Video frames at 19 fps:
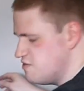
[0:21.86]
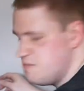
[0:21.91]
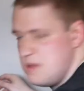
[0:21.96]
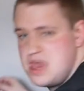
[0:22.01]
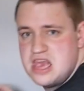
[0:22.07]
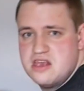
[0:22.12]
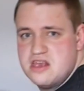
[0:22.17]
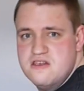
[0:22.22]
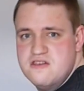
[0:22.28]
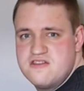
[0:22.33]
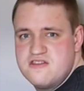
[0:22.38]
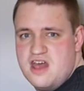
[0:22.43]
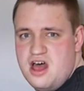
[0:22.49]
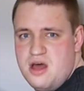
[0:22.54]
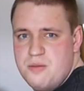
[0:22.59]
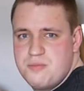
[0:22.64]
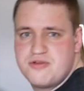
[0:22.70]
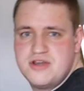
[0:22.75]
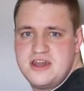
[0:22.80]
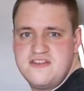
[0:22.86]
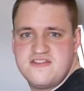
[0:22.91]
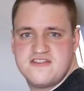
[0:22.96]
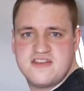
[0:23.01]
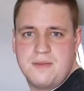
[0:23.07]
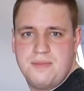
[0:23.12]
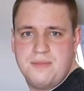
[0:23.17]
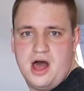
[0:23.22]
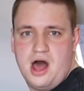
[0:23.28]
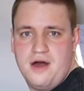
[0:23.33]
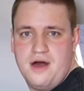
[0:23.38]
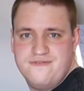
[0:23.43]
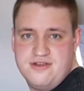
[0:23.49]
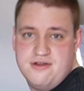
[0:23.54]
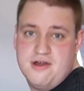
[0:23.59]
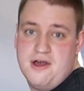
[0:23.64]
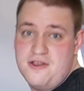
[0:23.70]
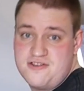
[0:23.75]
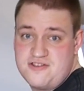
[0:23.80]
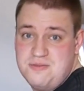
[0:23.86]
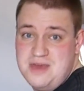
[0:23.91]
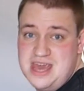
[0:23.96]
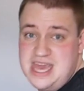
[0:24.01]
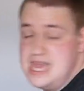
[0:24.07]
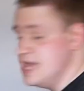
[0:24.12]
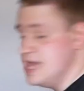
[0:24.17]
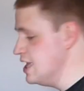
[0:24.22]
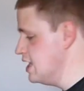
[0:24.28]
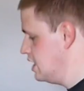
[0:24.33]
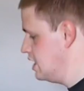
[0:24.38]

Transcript: speakers are pretty subpar if you ask me.